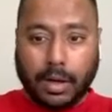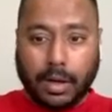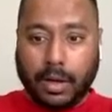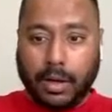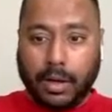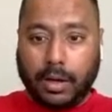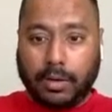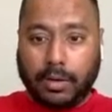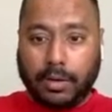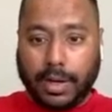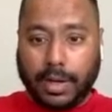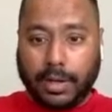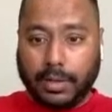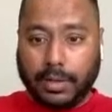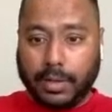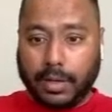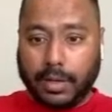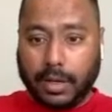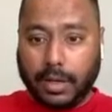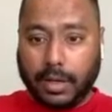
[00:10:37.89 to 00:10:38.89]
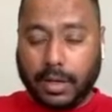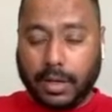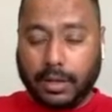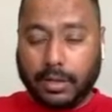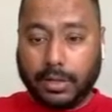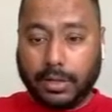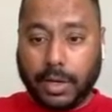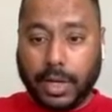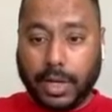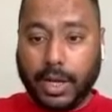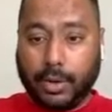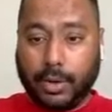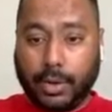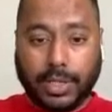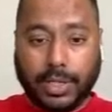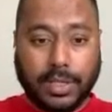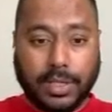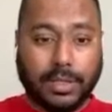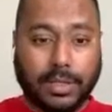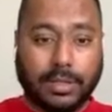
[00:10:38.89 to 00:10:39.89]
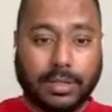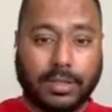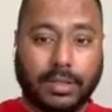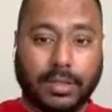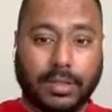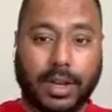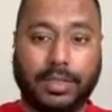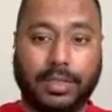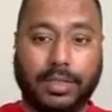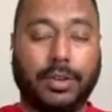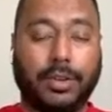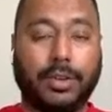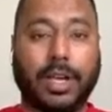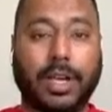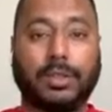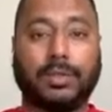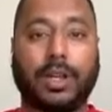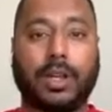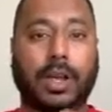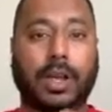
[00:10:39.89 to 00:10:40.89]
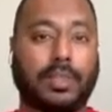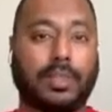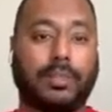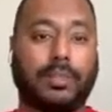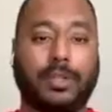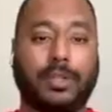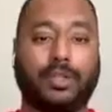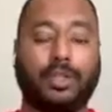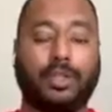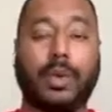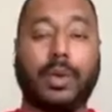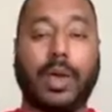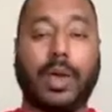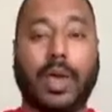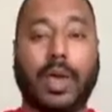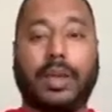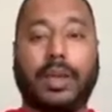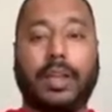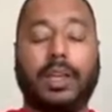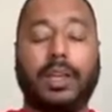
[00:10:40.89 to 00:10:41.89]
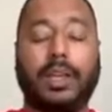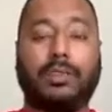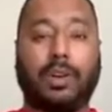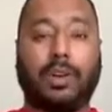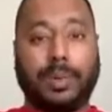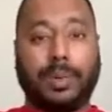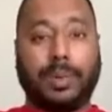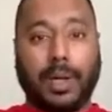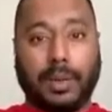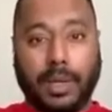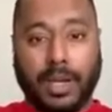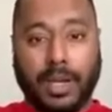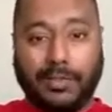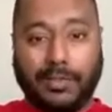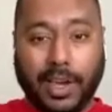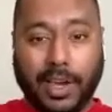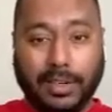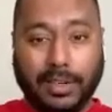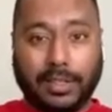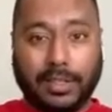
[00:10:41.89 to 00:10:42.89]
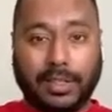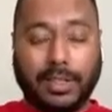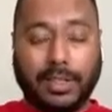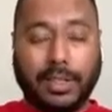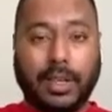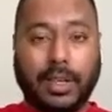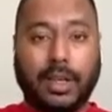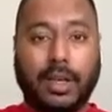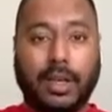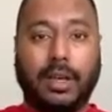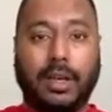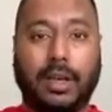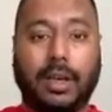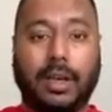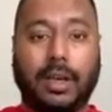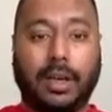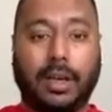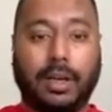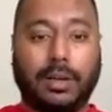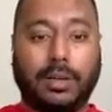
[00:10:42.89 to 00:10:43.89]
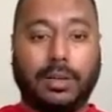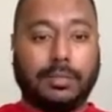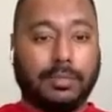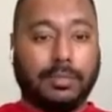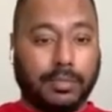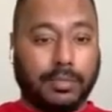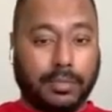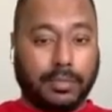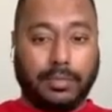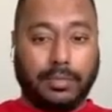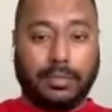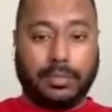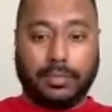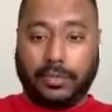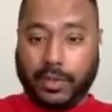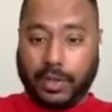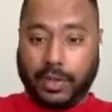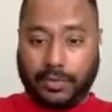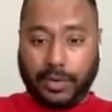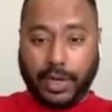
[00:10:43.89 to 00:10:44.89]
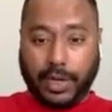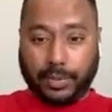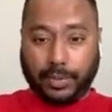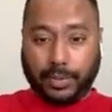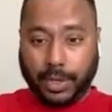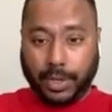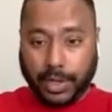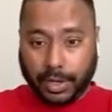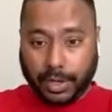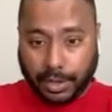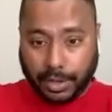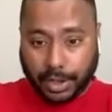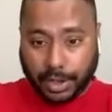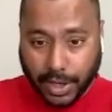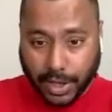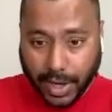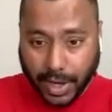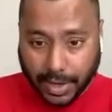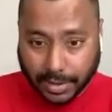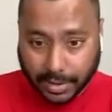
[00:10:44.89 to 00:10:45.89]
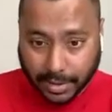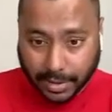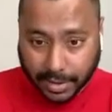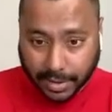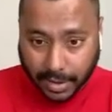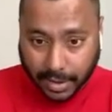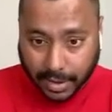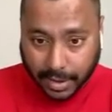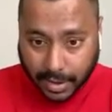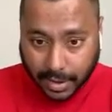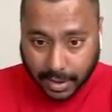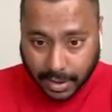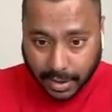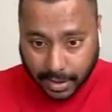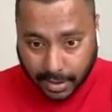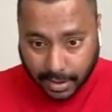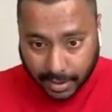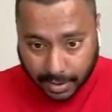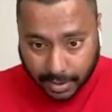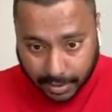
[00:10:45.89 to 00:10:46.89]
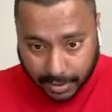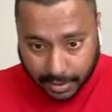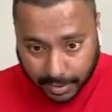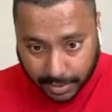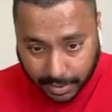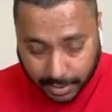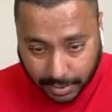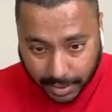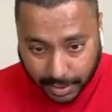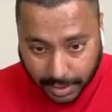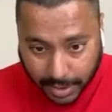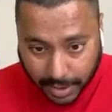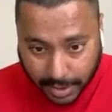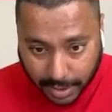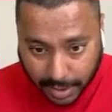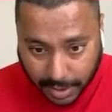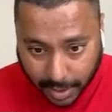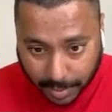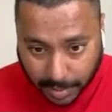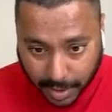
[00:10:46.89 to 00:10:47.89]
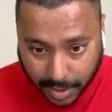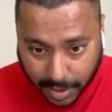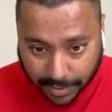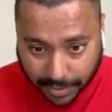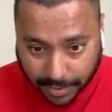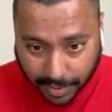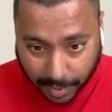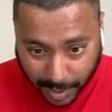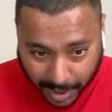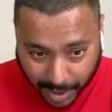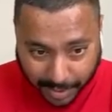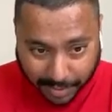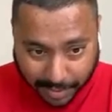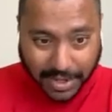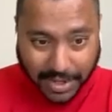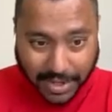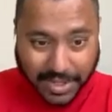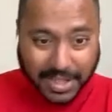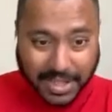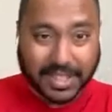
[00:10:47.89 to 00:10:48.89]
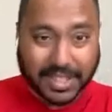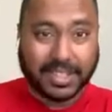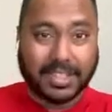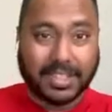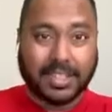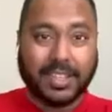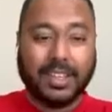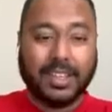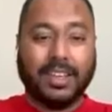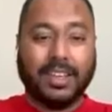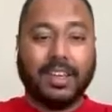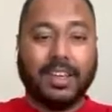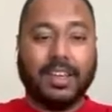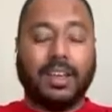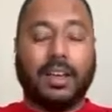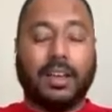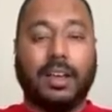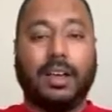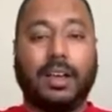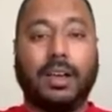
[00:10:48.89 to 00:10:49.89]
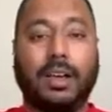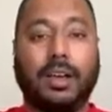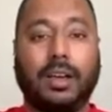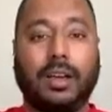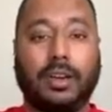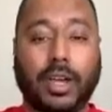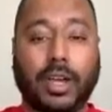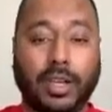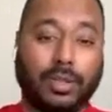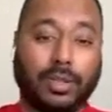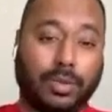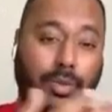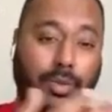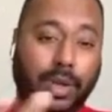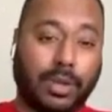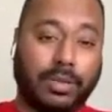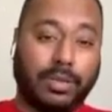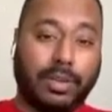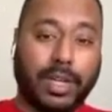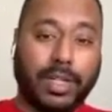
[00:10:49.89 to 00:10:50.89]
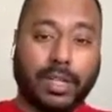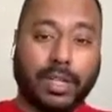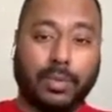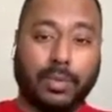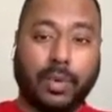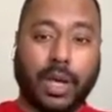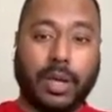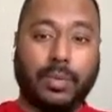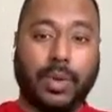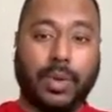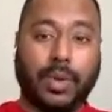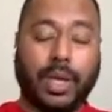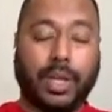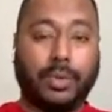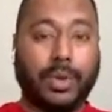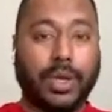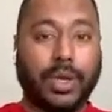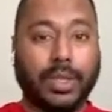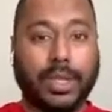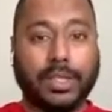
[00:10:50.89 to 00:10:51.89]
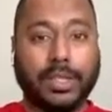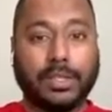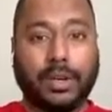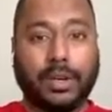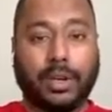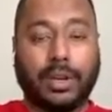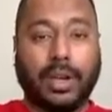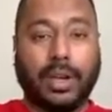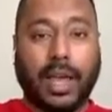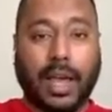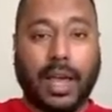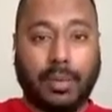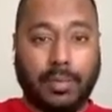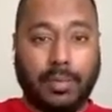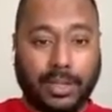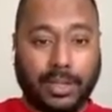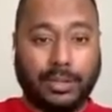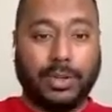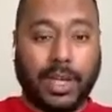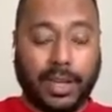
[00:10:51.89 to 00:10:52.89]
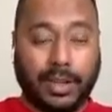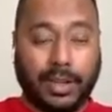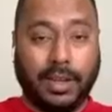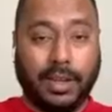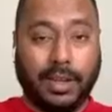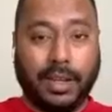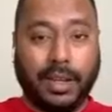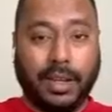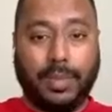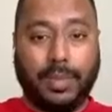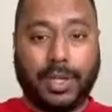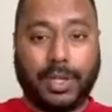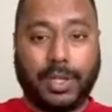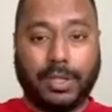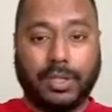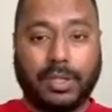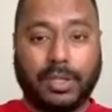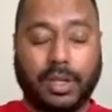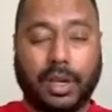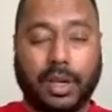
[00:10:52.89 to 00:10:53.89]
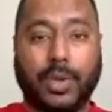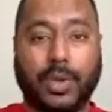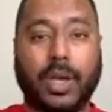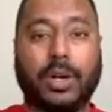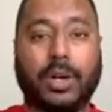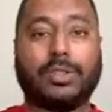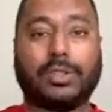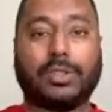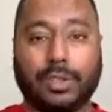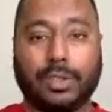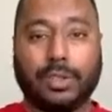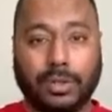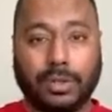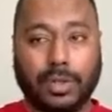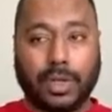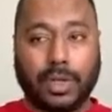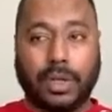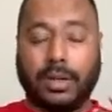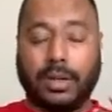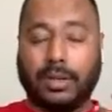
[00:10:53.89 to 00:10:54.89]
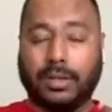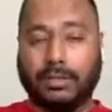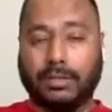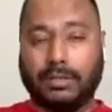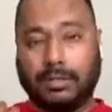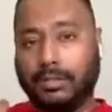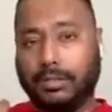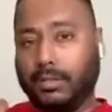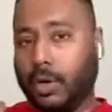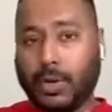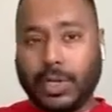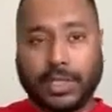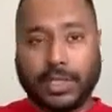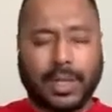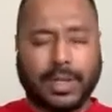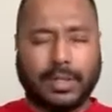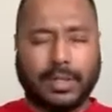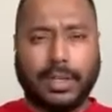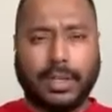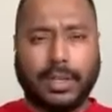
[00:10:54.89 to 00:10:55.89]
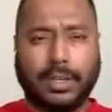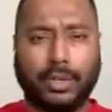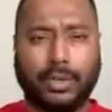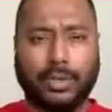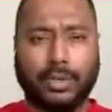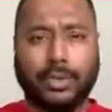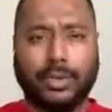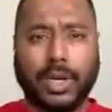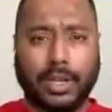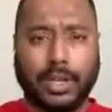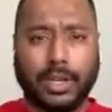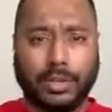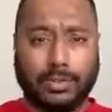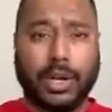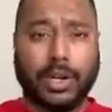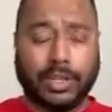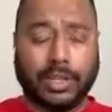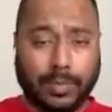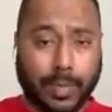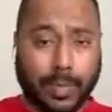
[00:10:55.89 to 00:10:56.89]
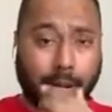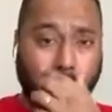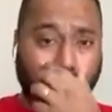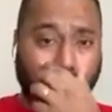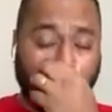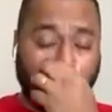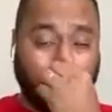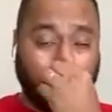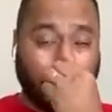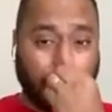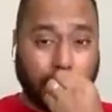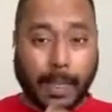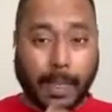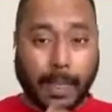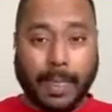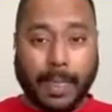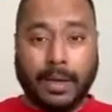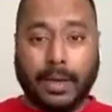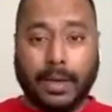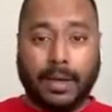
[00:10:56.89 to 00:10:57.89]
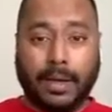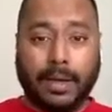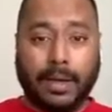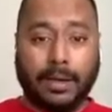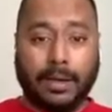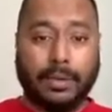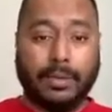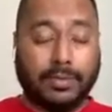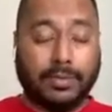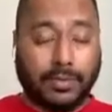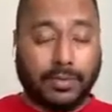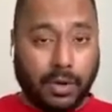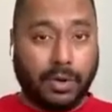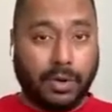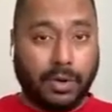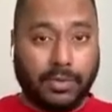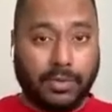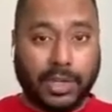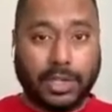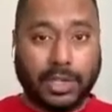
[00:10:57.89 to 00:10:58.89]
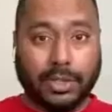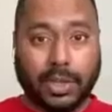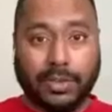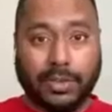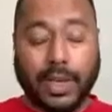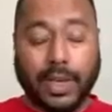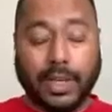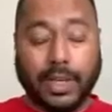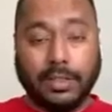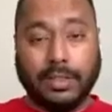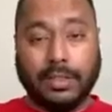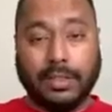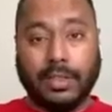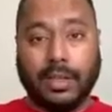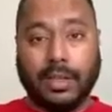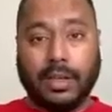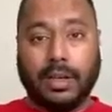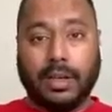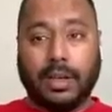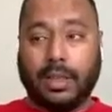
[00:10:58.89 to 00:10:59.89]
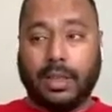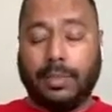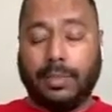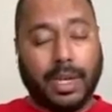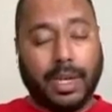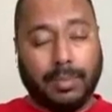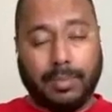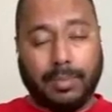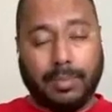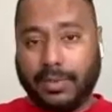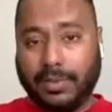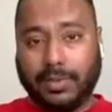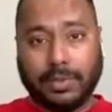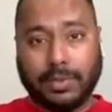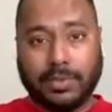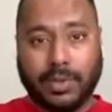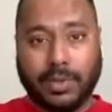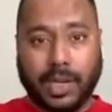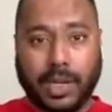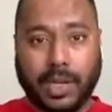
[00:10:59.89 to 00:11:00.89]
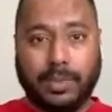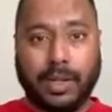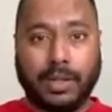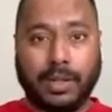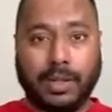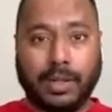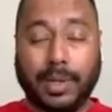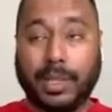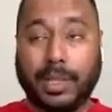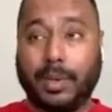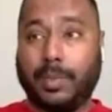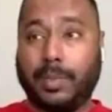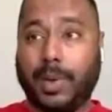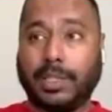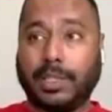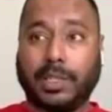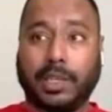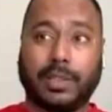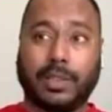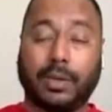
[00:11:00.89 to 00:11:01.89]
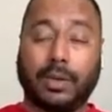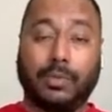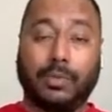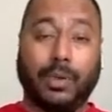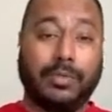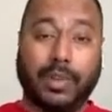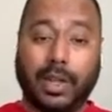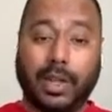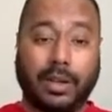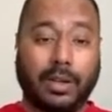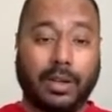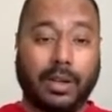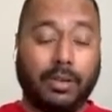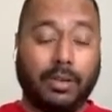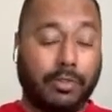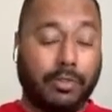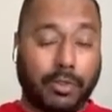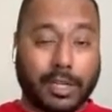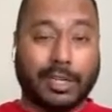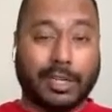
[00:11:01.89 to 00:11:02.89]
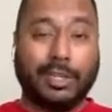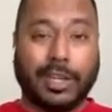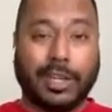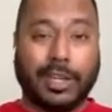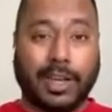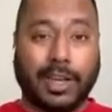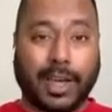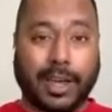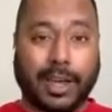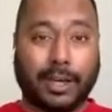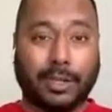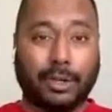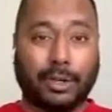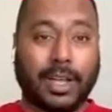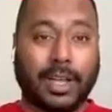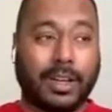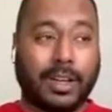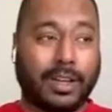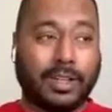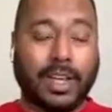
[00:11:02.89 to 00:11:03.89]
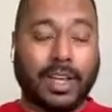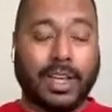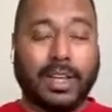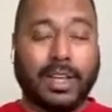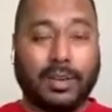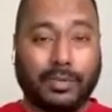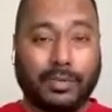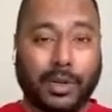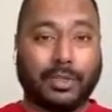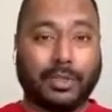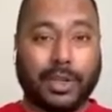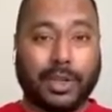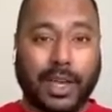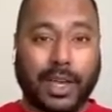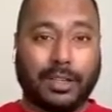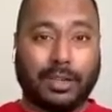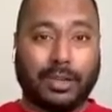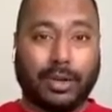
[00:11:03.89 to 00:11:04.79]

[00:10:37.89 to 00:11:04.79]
All right. So any questions? Anything you guys want to ask about JomHack? Any of our upcoming events? Feel free to put it on the chat. We'll see some familiar faces. Okay, so one of the reasons why we are doing this on Airmeet today, because we are also always testing new interactive platforms for virtual events. There are many platforms available. I mean, the basic thing we've actually done a hackathon, an entire virtual hackathon